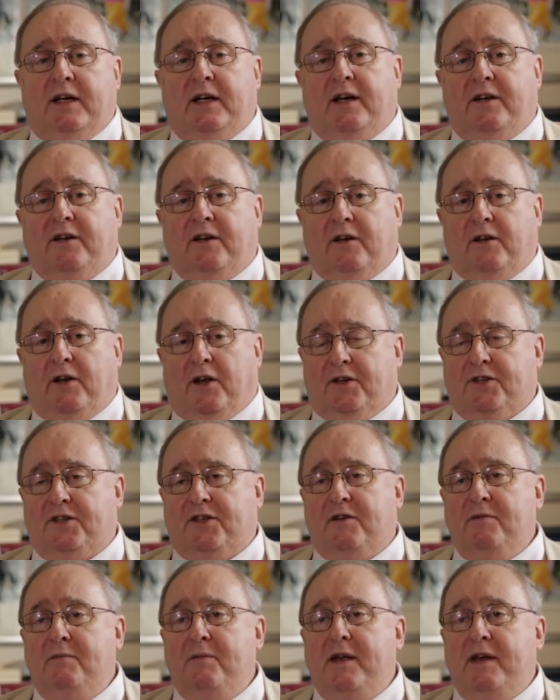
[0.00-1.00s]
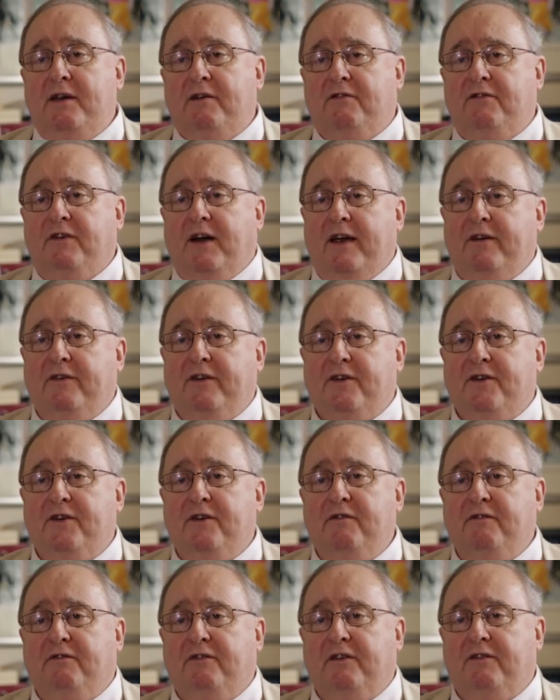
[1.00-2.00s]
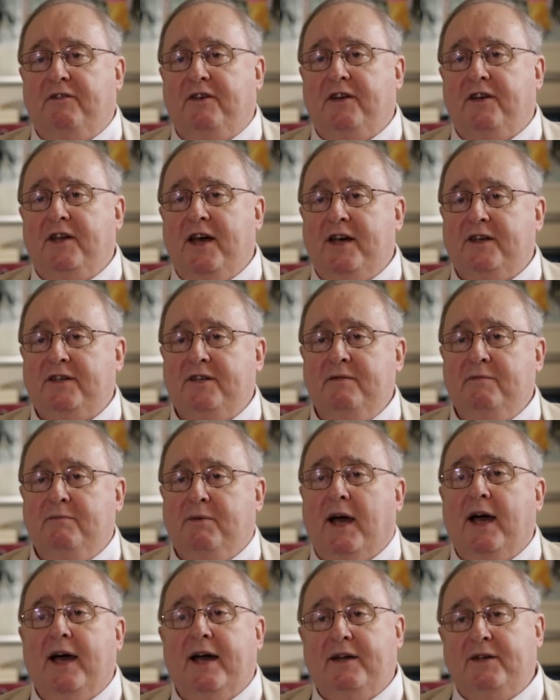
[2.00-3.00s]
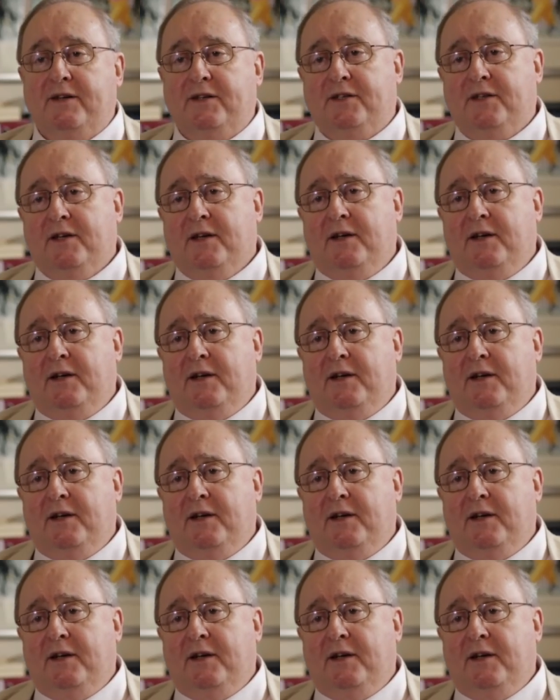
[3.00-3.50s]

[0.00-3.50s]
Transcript: at a loss to me of £550,000.